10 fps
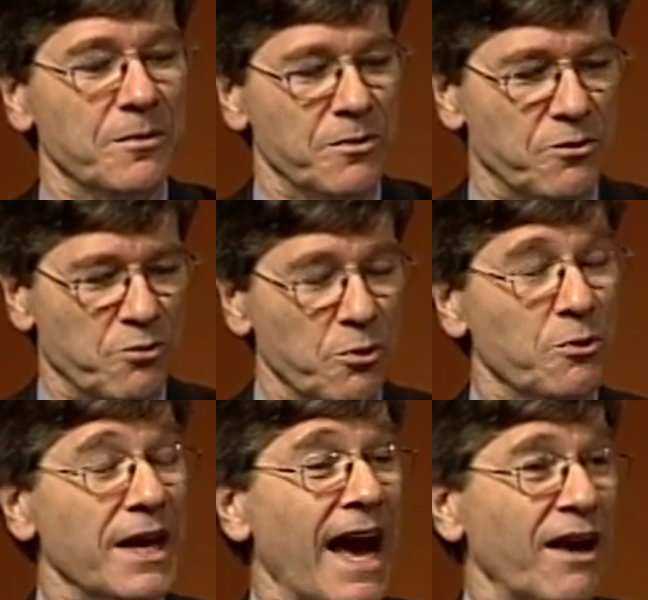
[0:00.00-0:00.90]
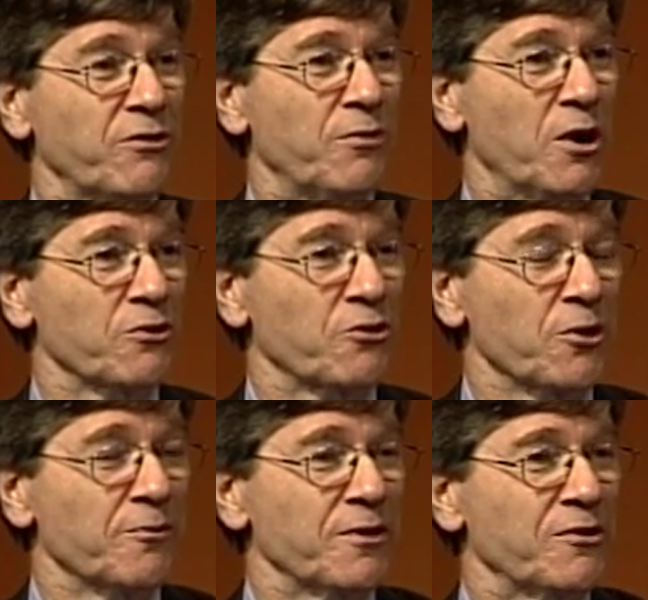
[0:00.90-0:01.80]
through the asphalt
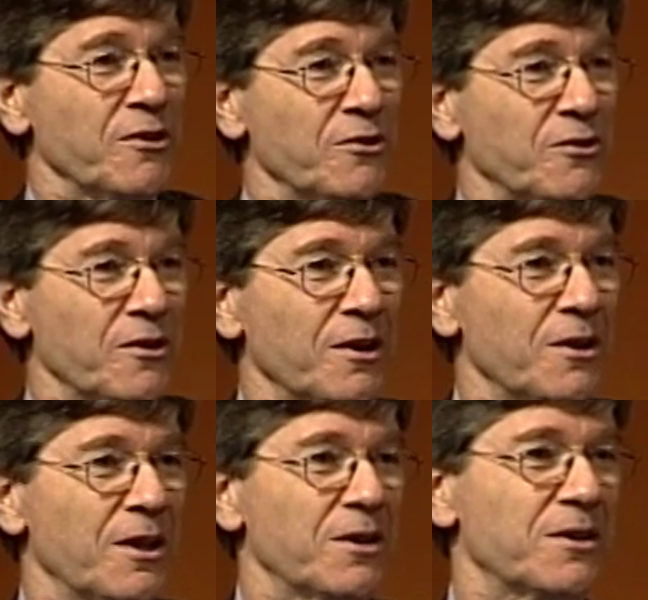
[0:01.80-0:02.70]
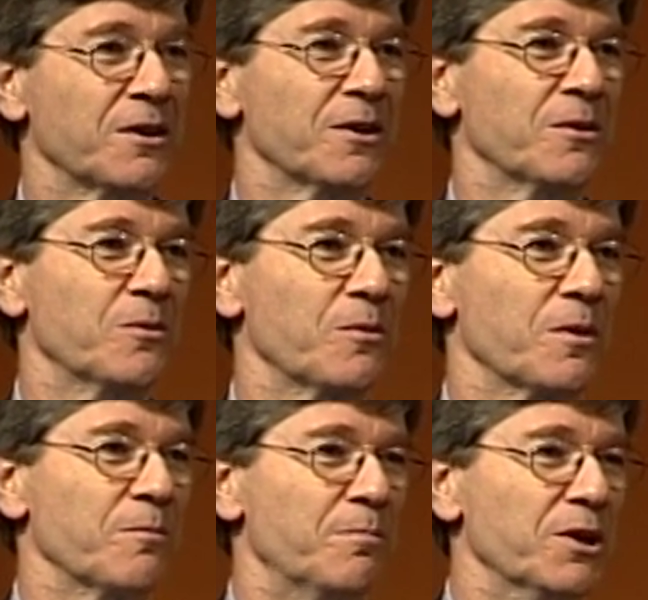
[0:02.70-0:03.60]
surfaces uh, that uh,
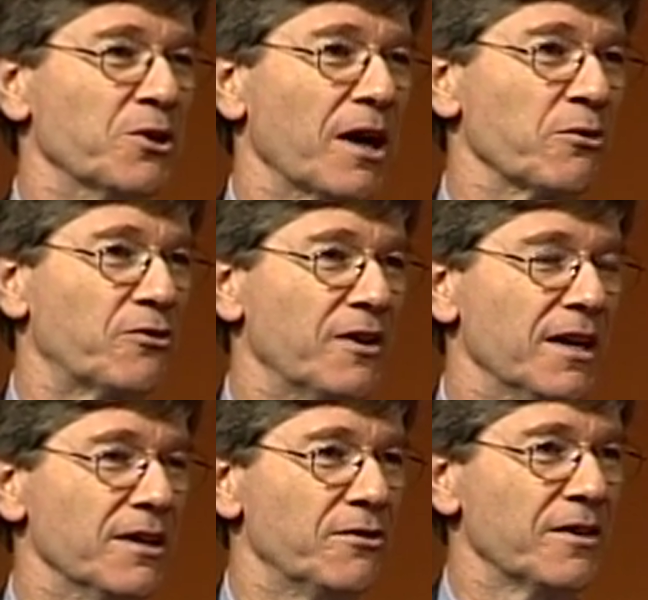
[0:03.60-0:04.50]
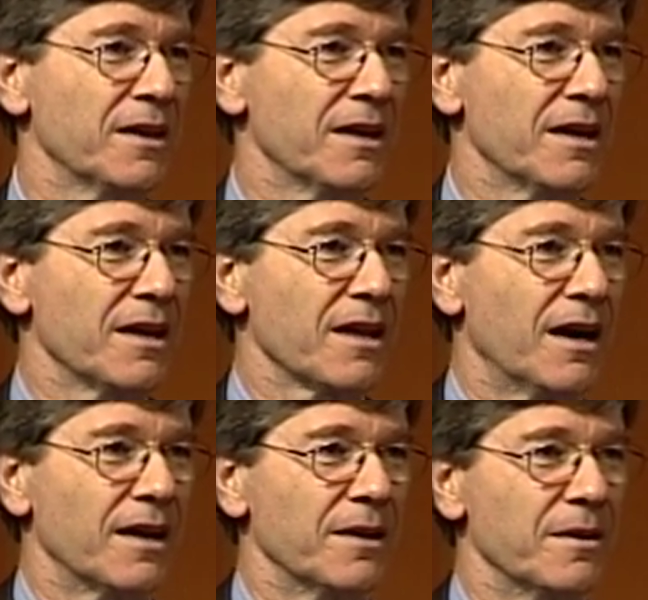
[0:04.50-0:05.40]
build our cities
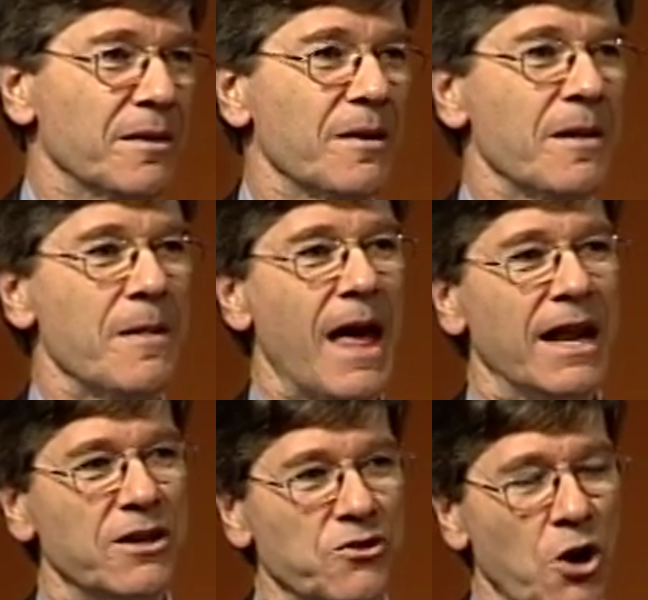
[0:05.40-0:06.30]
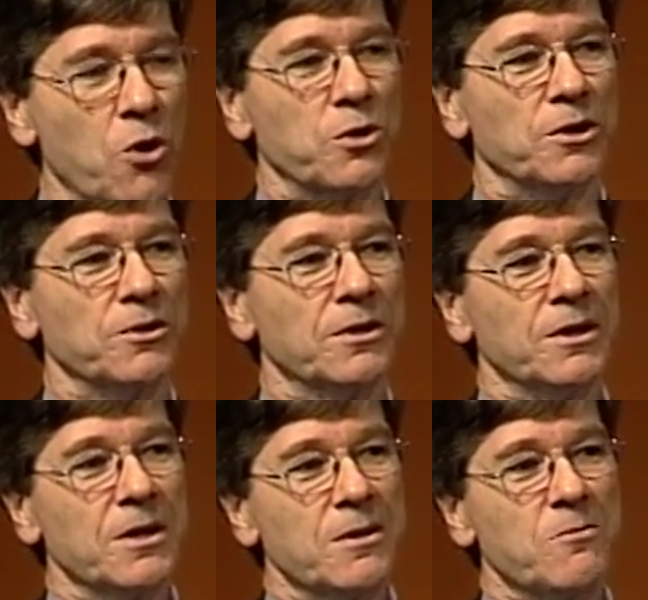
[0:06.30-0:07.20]
uh, and in total,
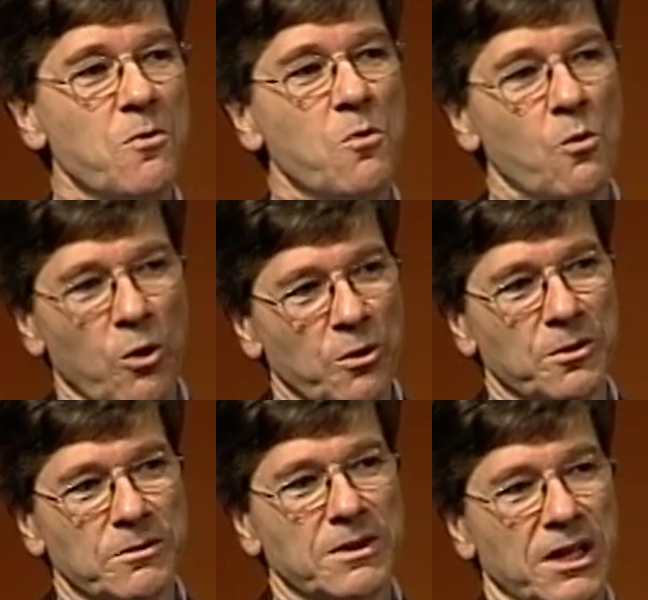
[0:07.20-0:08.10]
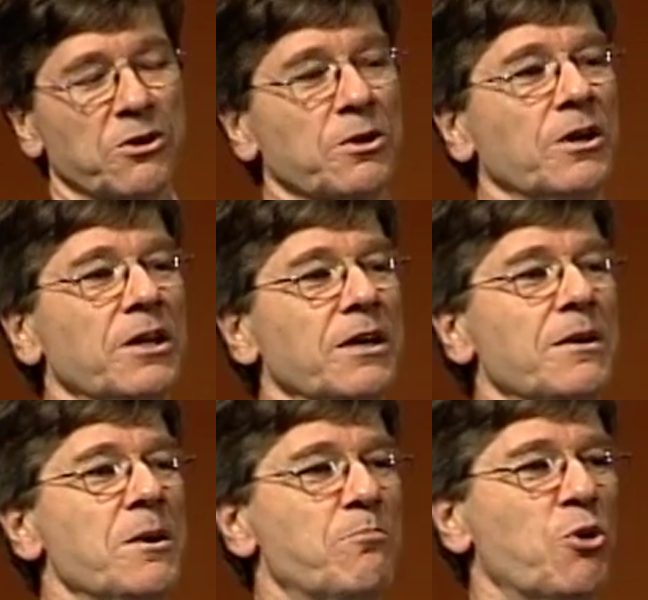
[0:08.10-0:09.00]
we're literally
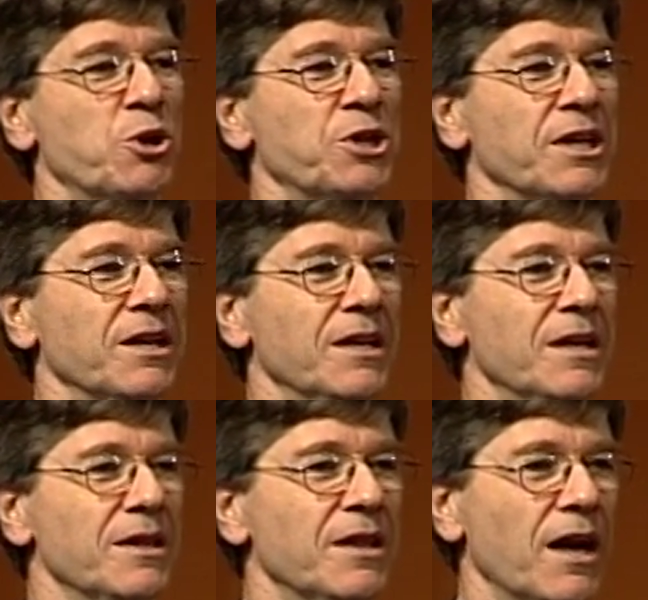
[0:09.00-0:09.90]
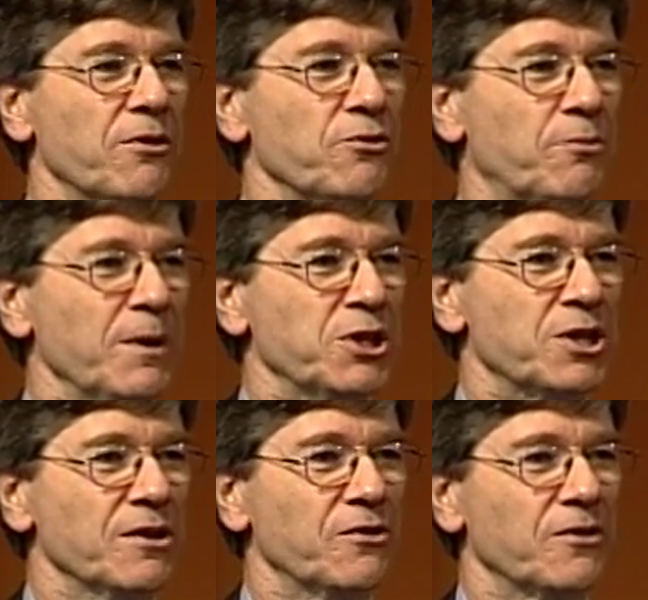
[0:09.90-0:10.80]
pushing the other
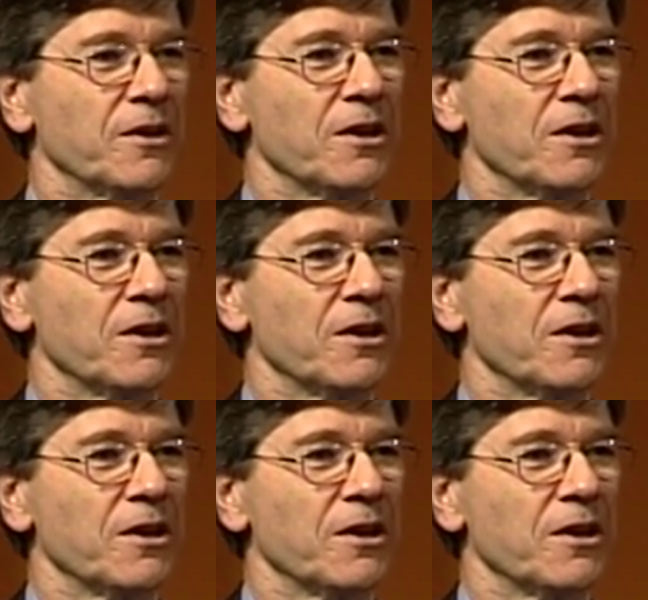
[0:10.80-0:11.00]
species